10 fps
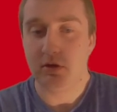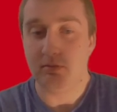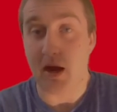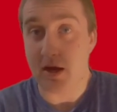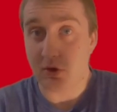
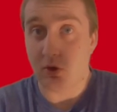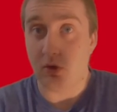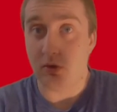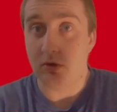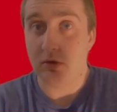by a
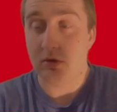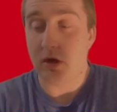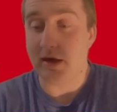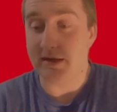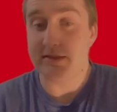goal
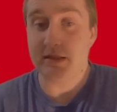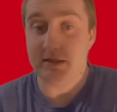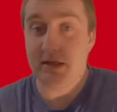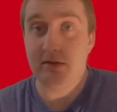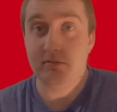against a
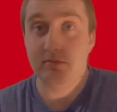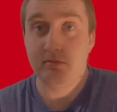team